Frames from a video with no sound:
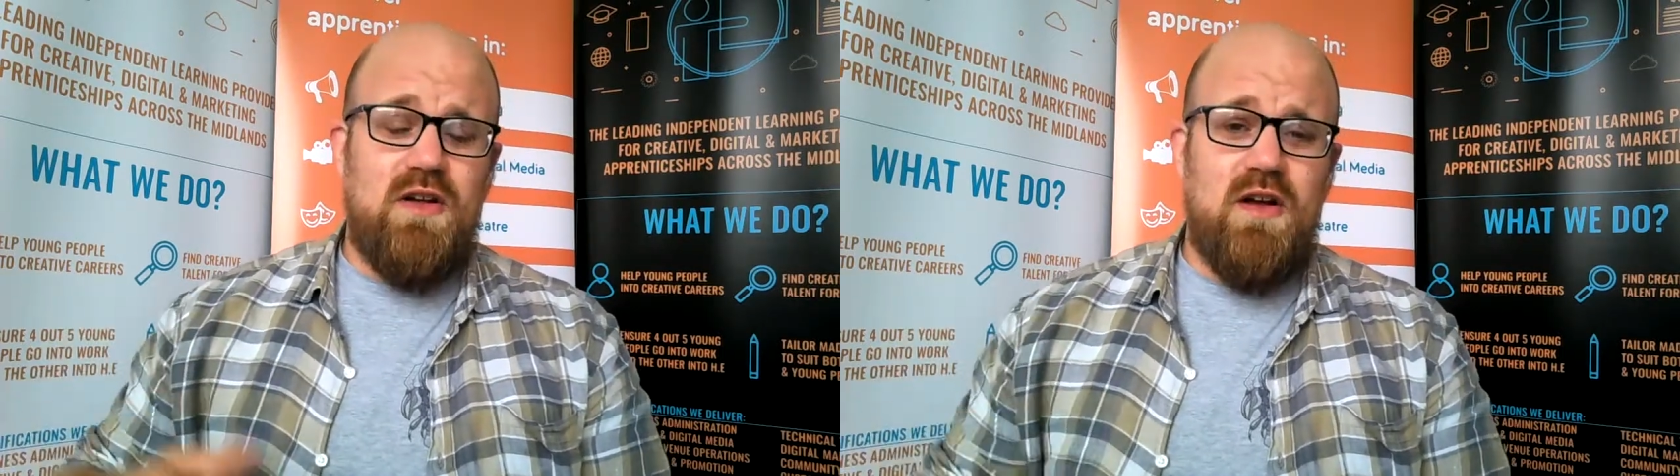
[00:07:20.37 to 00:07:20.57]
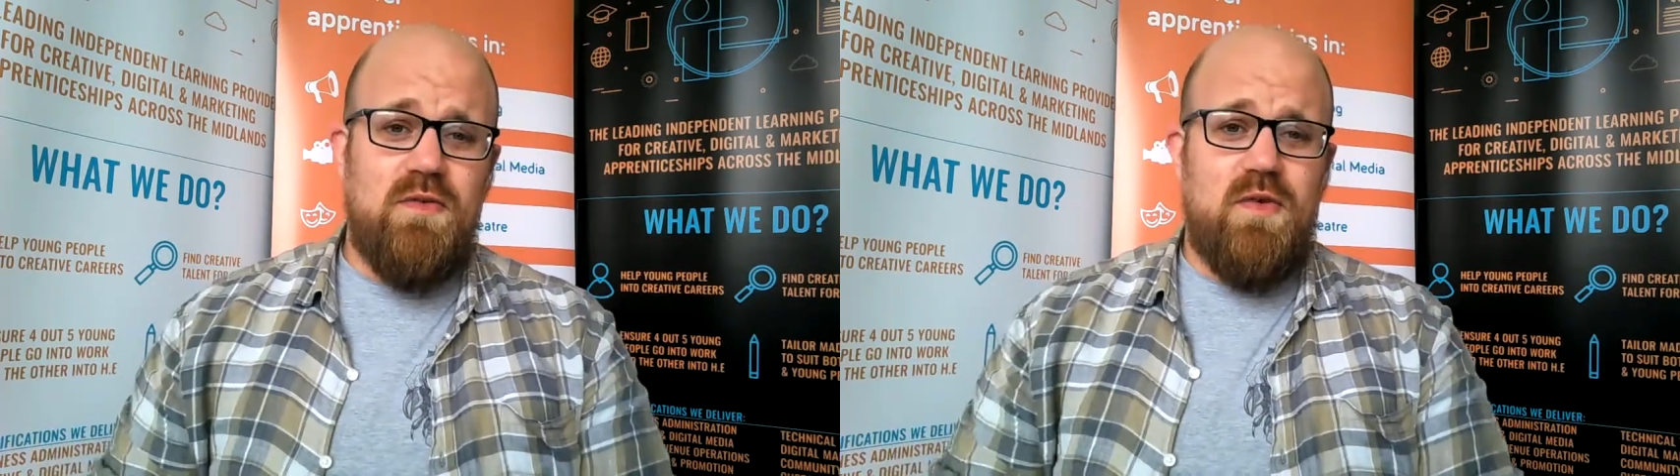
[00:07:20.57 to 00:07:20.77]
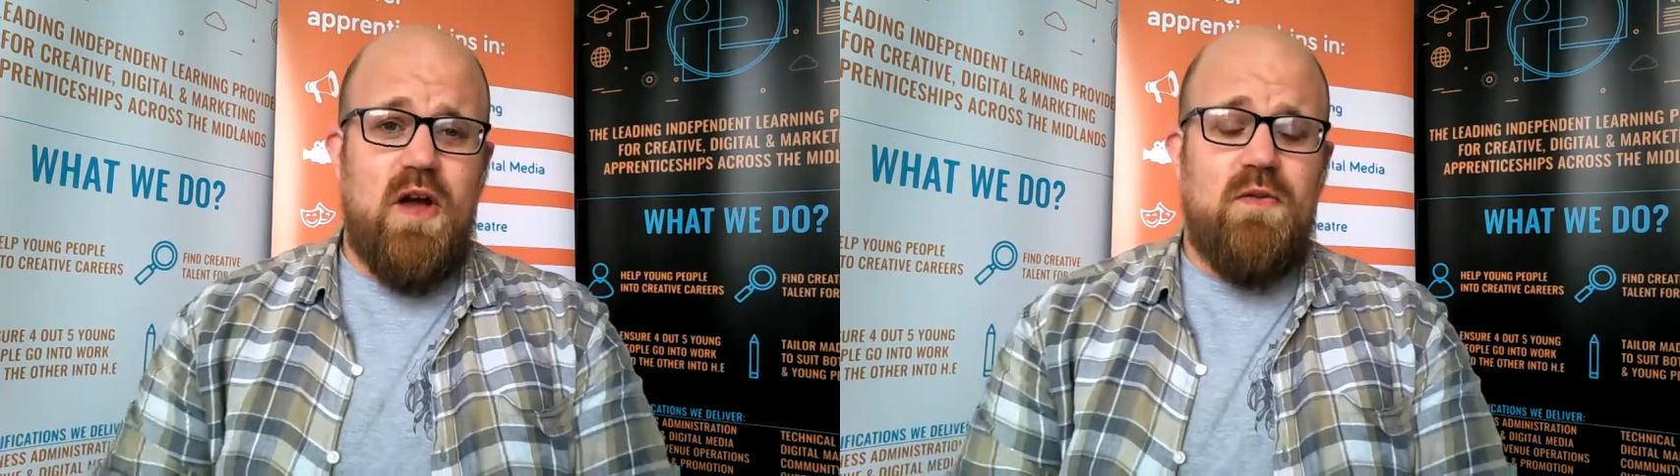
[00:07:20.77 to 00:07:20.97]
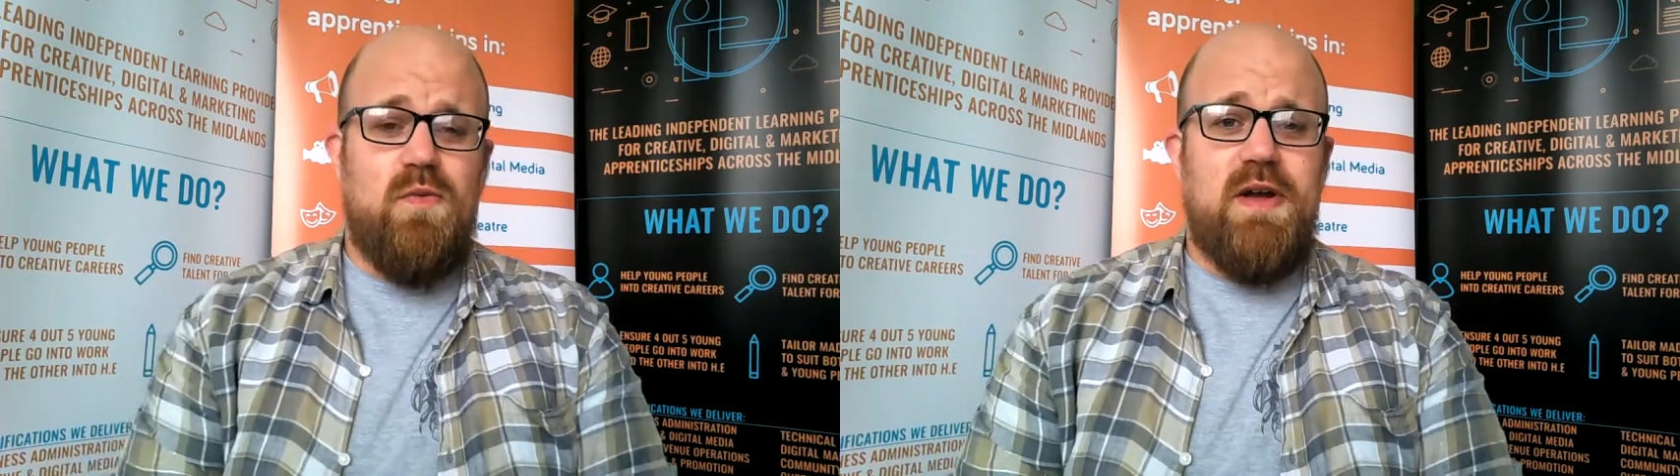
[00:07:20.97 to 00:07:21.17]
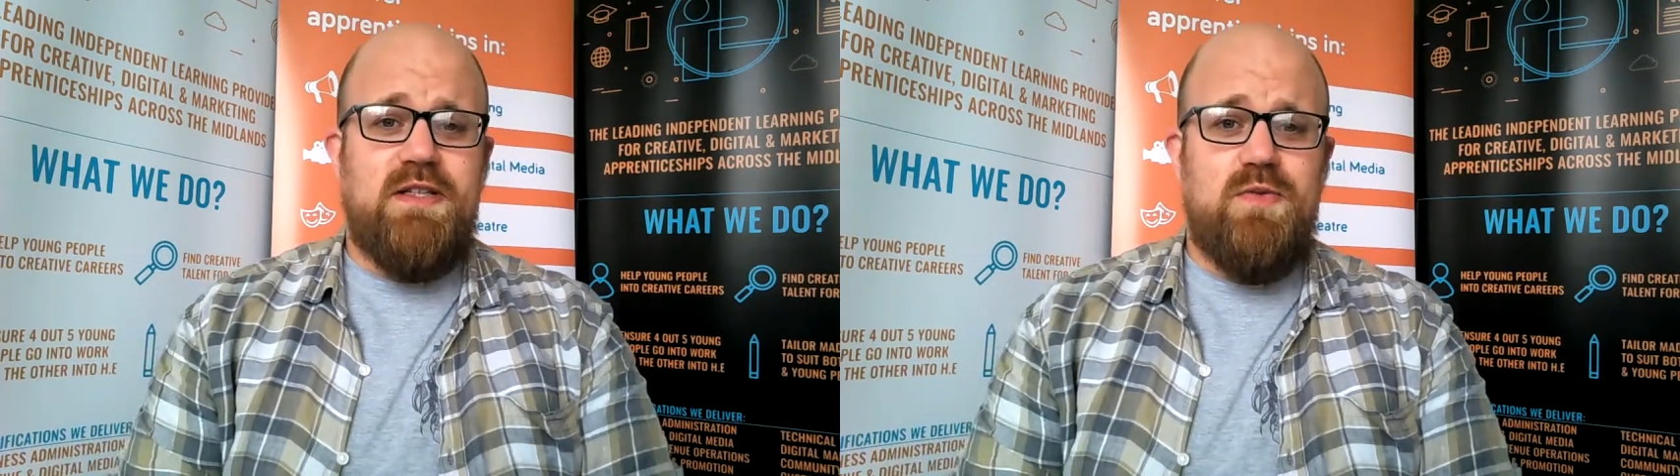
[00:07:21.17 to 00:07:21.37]
of
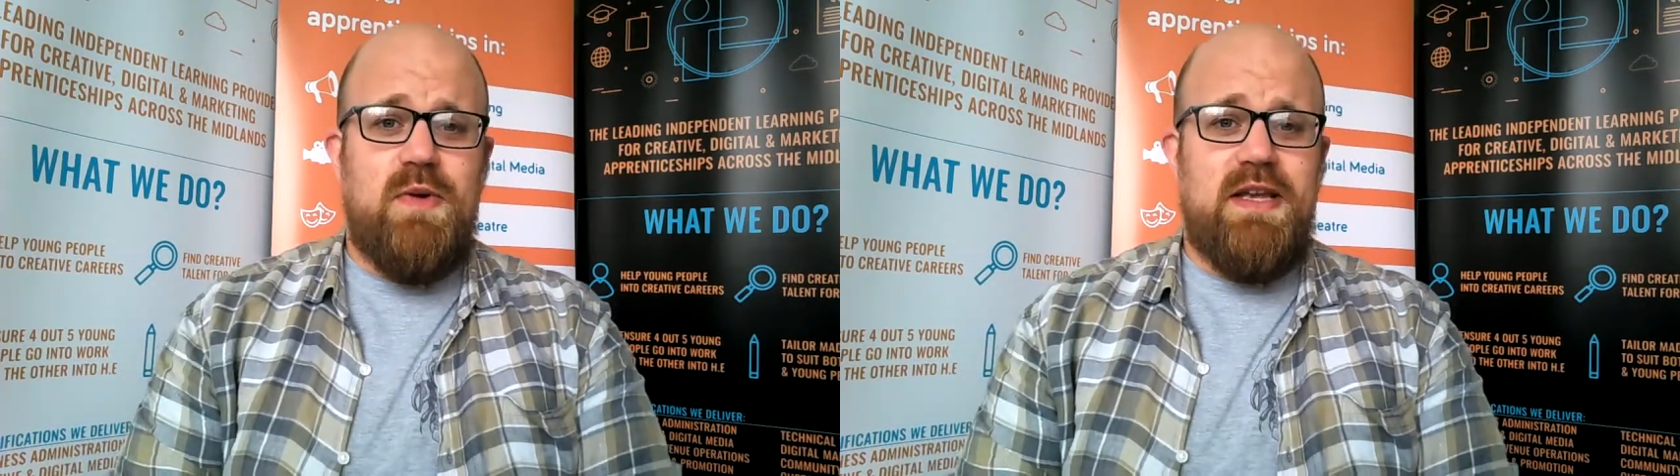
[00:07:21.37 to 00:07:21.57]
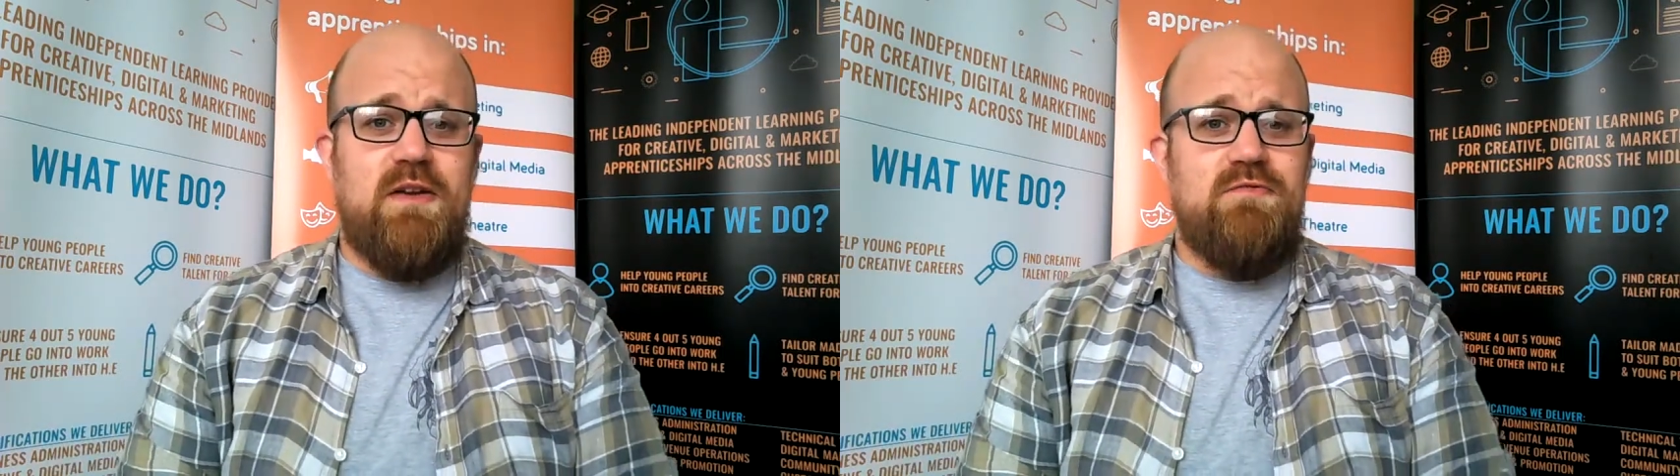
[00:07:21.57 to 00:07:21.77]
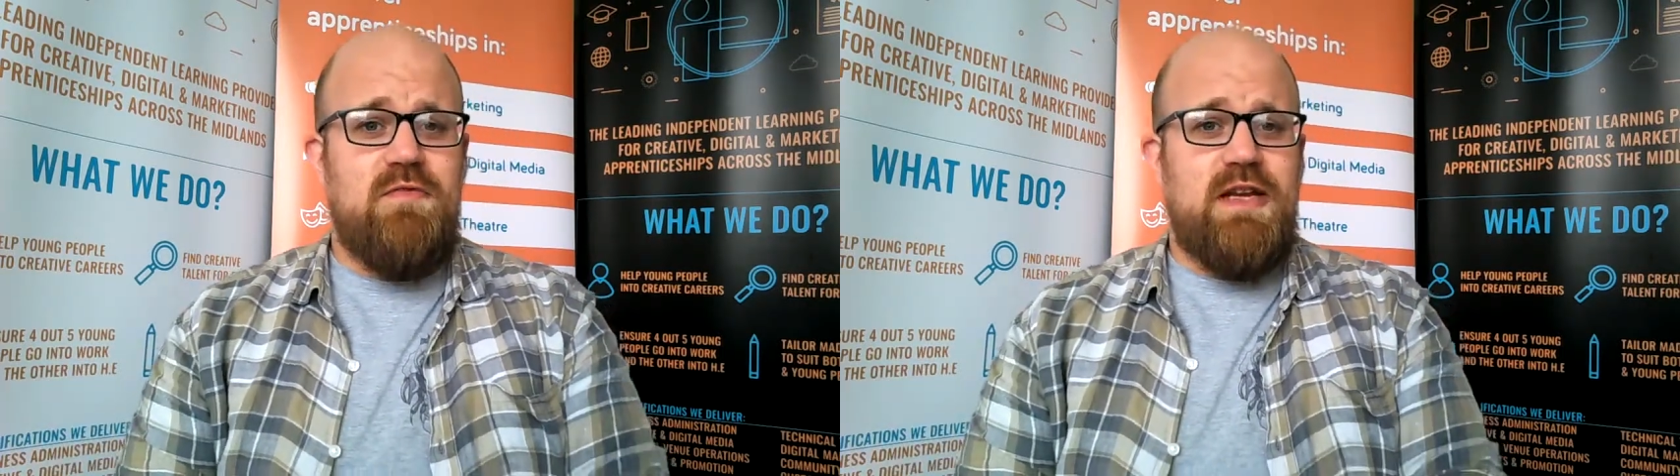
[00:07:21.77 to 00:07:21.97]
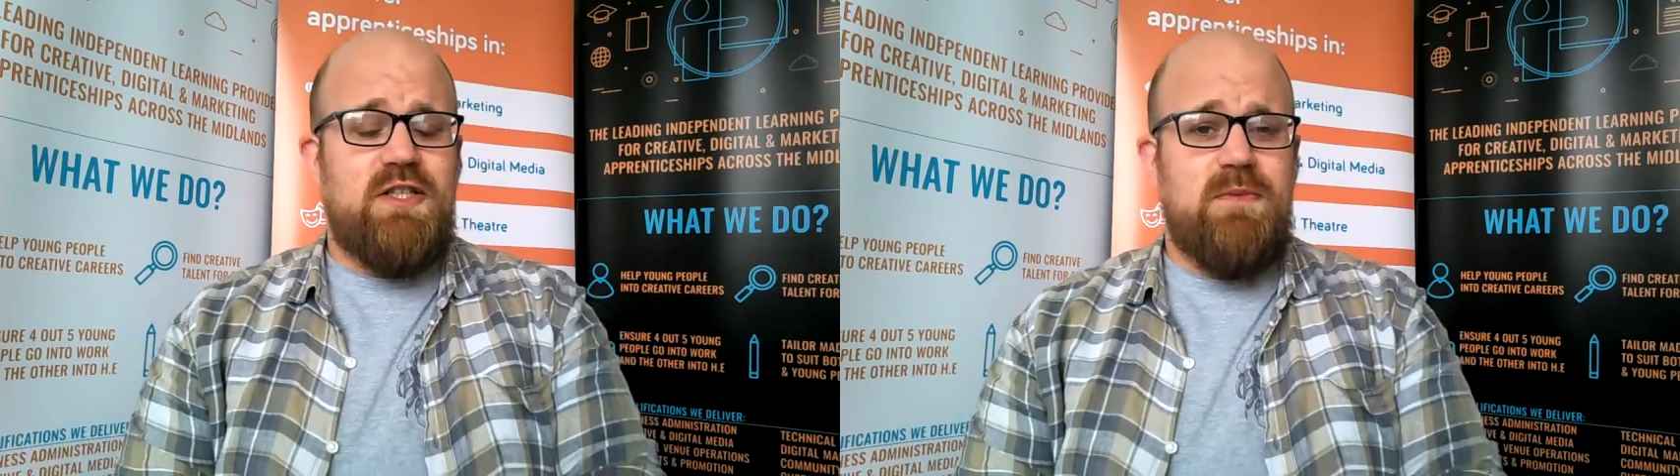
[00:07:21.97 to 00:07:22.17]
which we can reach